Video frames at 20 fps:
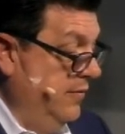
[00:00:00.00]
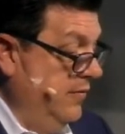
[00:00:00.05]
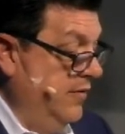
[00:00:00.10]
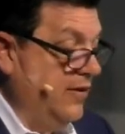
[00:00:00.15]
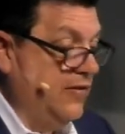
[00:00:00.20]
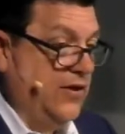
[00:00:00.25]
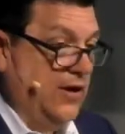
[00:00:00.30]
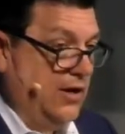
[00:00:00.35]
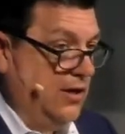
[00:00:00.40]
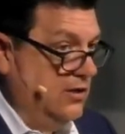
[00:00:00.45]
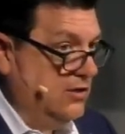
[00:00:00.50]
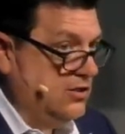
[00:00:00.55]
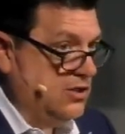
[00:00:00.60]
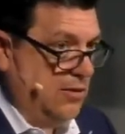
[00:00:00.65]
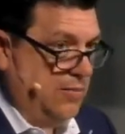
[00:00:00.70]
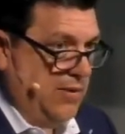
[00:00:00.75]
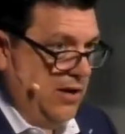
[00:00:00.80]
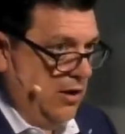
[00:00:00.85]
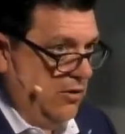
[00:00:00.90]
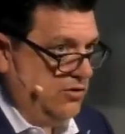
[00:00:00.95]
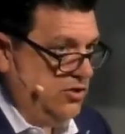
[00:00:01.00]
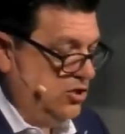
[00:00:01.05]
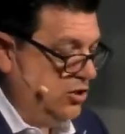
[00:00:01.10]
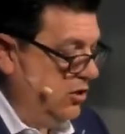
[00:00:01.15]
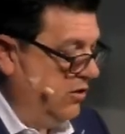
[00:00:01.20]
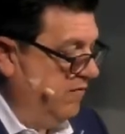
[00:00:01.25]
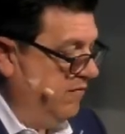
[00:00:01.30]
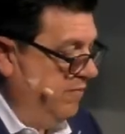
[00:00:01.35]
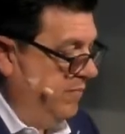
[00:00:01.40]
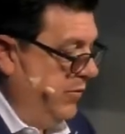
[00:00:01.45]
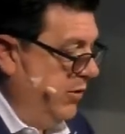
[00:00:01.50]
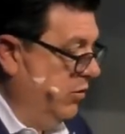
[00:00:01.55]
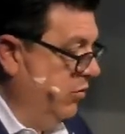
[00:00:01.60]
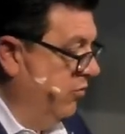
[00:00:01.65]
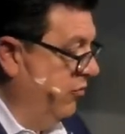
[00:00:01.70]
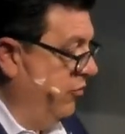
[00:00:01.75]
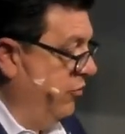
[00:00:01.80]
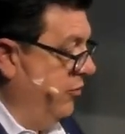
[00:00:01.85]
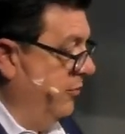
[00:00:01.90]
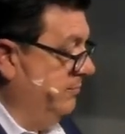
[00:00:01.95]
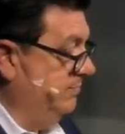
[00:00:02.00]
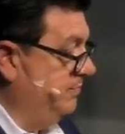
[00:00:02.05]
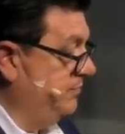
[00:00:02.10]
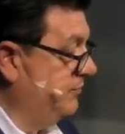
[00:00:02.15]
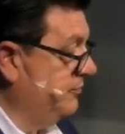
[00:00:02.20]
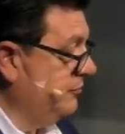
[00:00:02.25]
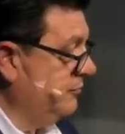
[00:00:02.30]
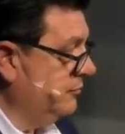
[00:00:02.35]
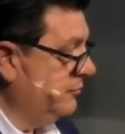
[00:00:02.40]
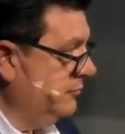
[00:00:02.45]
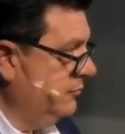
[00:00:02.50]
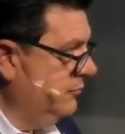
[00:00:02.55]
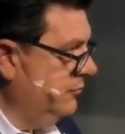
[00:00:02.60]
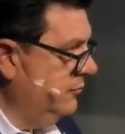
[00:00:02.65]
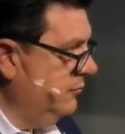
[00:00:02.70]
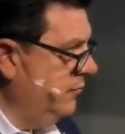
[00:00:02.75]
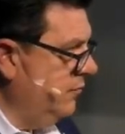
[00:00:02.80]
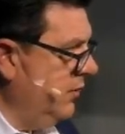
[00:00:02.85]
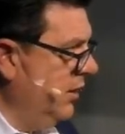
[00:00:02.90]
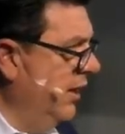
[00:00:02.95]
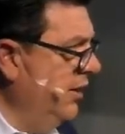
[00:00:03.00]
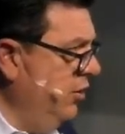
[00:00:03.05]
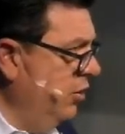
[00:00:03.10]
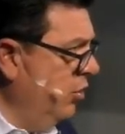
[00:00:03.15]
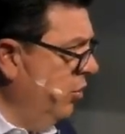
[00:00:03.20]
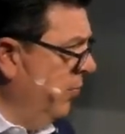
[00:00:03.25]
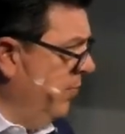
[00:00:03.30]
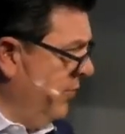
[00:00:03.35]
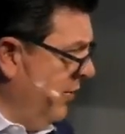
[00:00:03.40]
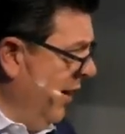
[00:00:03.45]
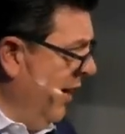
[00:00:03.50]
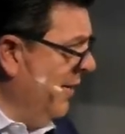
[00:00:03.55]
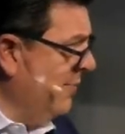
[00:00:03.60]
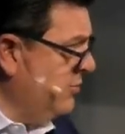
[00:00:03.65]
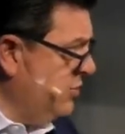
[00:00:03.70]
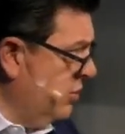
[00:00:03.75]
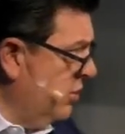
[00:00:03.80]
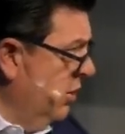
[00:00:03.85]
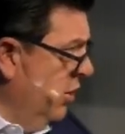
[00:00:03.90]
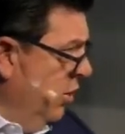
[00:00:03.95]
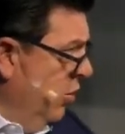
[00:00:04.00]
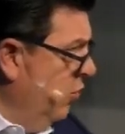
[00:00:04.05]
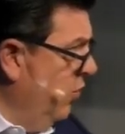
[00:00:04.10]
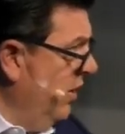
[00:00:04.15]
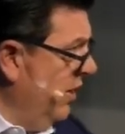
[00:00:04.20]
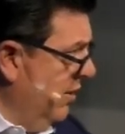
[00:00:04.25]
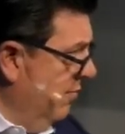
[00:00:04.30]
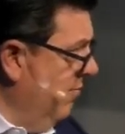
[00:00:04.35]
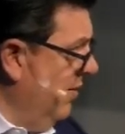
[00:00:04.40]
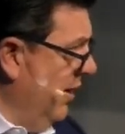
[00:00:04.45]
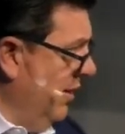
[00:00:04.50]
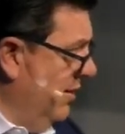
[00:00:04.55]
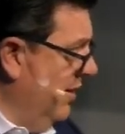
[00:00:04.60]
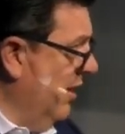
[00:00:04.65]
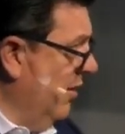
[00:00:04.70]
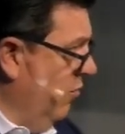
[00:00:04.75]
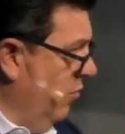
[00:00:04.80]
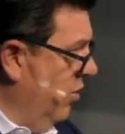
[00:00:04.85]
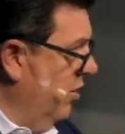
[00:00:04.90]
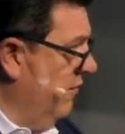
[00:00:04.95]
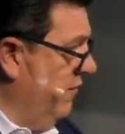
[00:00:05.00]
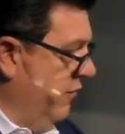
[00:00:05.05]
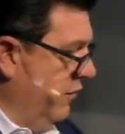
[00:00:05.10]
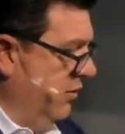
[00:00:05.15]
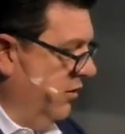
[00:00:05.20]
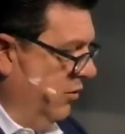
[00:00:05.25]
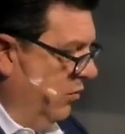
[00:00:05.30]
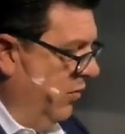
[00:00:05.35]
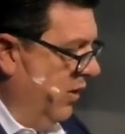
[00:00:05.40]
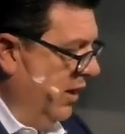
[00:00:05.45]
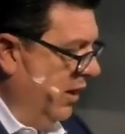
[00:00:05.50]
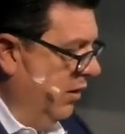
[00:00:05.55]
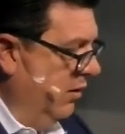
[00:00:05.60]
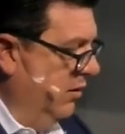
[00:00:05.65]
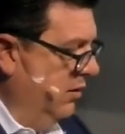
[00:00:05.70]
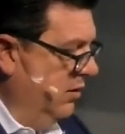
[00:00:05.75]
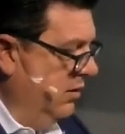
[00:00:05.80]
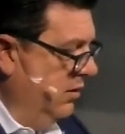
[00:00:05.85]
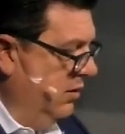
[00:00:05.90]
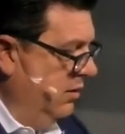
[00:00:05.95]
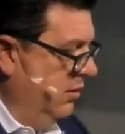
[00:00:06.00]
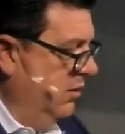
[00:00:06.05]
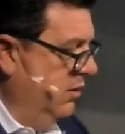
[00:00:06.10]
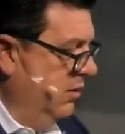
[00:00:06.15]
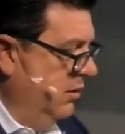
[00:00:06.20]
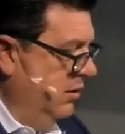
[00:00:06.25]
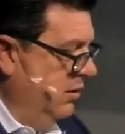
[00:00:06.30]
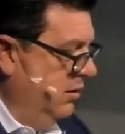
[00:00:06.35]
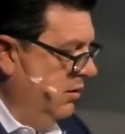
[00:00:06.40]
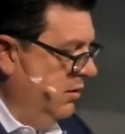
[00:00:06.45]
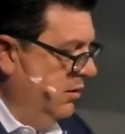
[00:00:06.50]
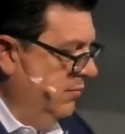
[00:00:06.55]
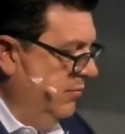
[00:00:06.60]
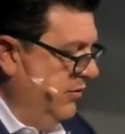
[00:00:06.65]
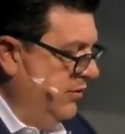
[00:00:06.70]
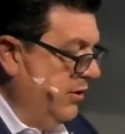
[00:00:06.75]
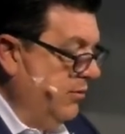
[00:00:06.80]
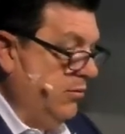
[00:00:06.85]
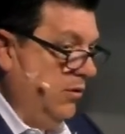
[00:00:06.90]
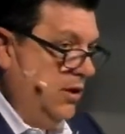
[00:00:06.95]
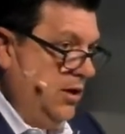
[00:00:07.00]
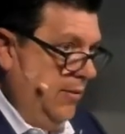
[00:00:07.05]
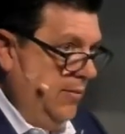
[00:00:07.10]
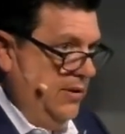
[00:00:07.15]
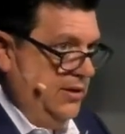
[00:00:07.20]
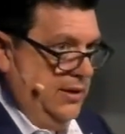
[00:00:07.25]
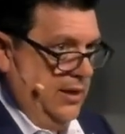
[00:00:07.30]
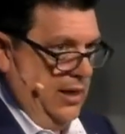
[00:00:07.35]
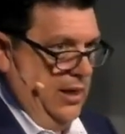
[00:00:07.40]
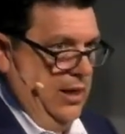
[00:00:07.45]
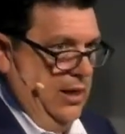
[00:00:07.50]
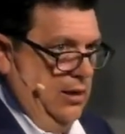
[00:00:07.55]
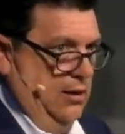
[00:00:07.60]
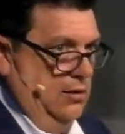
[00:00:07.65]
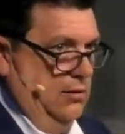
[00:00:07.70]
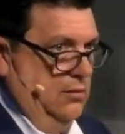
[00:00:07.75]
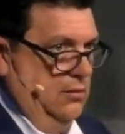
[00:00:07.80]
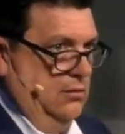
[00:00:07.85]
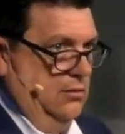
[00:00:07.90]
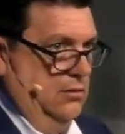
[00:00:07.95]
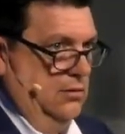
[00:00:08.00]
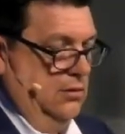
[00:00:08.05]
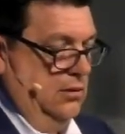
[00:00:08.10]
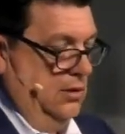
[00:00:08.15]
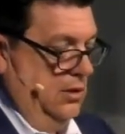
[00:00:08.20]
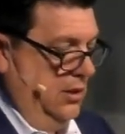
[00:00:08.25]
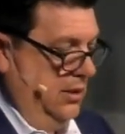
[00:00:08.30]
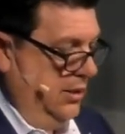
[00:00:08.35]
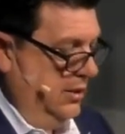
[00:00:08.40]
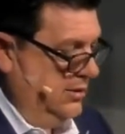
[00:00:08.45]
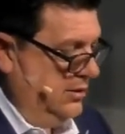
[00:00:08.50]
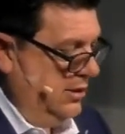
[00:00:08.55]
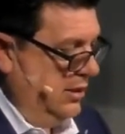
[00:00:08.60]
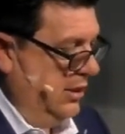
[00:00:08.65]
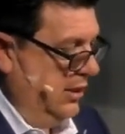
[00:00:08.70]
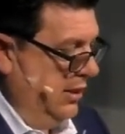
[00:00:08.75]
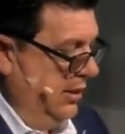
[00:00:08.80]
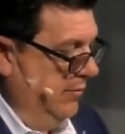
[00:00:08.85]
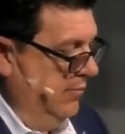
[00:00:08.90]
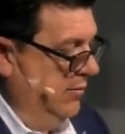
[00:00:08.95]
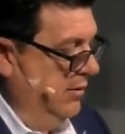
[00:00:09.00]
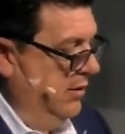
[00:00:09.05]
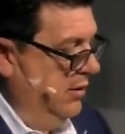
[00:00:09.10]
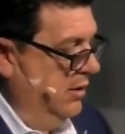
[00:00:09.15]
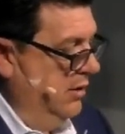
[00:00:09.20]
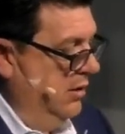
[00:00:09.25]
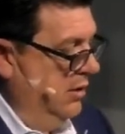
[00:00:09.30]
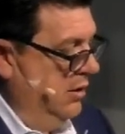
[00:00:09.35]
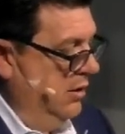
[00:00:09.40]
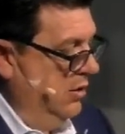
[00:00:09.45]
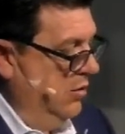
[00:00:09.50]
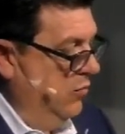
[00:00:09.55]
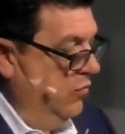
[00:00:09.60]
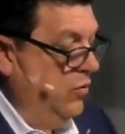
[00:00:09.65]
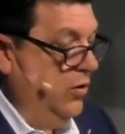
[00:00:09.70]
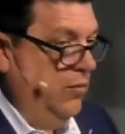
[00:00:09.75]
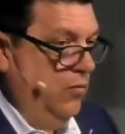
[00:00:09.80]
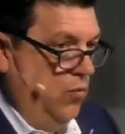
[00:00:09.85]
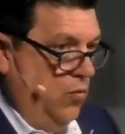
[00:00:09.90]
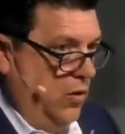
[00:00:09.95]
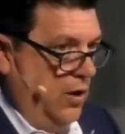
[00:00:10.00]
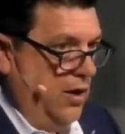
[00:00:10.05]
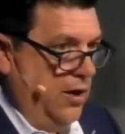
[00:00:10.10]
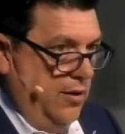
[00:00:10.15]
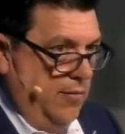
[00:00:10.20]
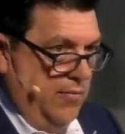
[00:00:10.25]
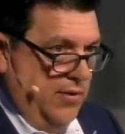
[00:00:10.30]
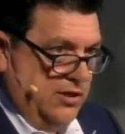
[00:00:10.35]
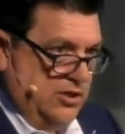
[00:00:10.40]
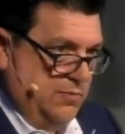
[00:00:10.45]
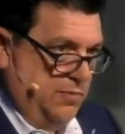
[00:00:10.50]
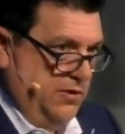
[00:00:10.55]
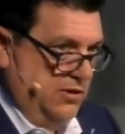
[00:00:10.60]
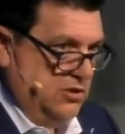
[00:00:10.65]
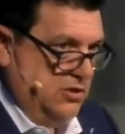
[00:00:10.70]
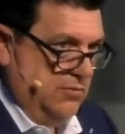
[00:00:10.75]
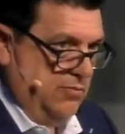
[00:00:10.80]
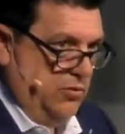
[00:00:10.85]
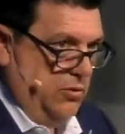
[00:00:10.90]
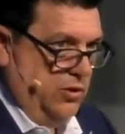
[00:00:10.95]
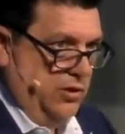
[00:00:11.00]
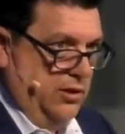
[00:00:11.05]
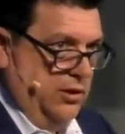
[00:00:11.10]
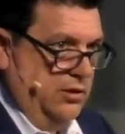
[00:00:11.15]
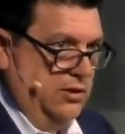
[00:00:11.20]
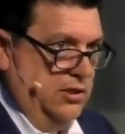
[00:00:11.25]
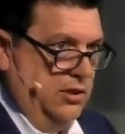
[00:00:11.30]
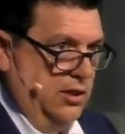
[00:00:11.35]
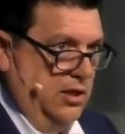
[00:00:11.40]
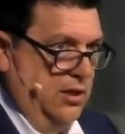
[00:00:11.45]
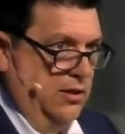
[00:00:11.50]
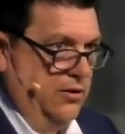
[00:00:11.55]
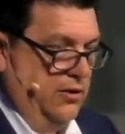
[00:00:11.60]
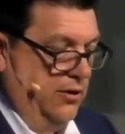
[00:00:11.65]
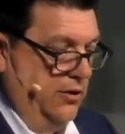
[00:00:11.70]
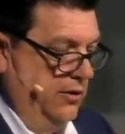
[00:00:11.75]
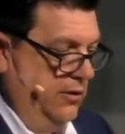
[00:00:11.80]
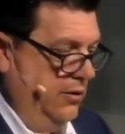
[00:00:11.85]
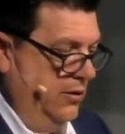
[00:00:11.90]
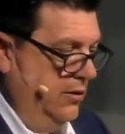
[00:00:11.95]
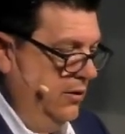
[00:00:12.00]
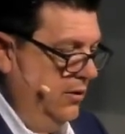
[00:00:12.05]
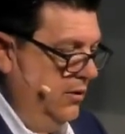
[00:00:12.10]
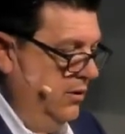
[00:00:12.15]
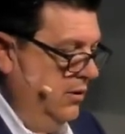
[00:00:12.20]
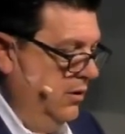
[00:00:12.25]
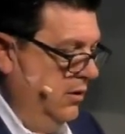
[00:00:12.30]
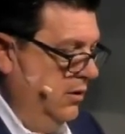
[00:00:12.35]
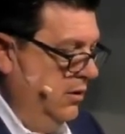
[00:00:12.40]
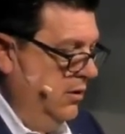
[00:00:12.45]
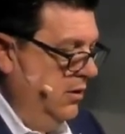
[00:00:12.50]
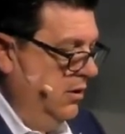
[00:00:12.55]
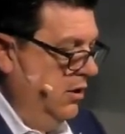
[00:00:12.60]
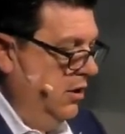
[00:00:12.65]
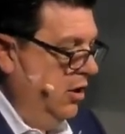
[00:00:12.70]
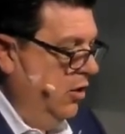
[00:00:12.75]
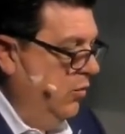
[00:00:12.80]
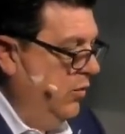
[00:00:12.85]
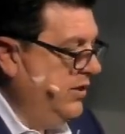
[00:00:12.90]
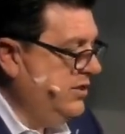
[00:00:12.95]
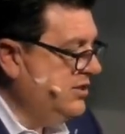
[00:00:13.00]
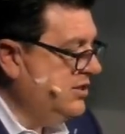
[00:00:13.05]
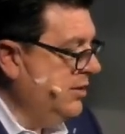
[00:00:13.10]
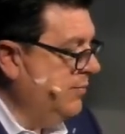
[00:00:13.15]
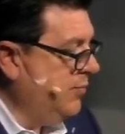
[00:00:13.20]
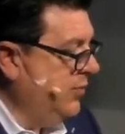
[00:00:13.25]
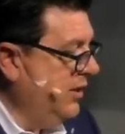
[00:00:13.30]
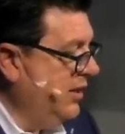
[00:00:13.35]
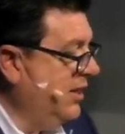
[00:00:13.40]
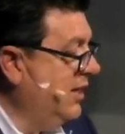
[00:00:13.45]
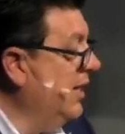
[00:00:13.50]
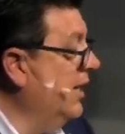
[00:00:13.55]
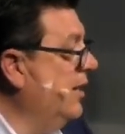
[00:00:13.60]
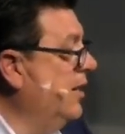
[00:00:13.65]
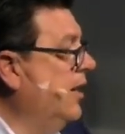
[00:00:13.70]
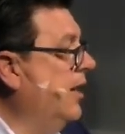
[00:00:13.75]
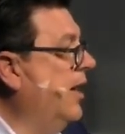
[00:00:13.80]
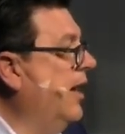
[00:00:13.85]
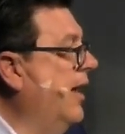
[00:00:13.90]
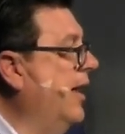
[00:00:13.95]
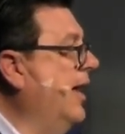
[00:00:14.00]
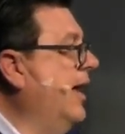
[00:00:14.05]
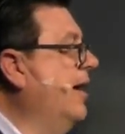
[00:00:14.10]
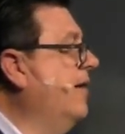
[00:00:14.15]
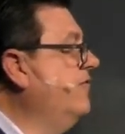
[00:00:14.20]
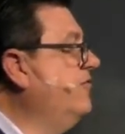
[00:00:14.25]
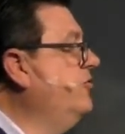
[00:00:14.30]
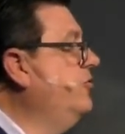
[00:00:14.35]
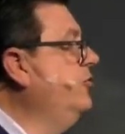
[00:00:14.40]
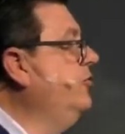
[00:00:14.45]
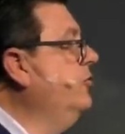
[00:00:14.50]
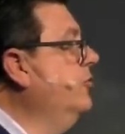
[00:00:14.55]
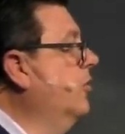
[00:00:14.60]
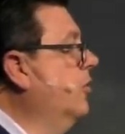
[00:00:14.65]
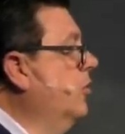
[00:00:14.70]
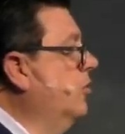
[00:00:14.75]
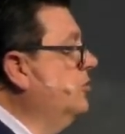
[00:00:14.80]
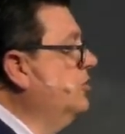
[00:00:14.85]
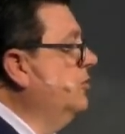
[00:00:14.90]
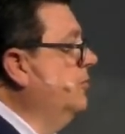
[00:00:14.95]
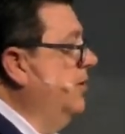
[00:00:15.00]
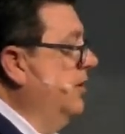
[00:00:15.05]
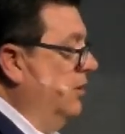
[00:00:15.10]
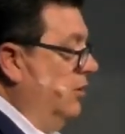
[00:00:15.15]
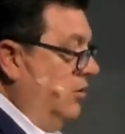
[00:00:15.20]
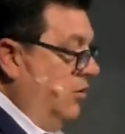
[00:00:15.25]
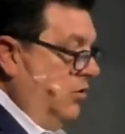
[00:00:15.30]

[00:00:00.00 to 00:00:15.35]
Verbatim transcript: that they can somehow serve both. And you know, perhaps we can make that work for a little while, but there will come a day and a time when one must be subordinate to the other. We simply cannot have two ultimate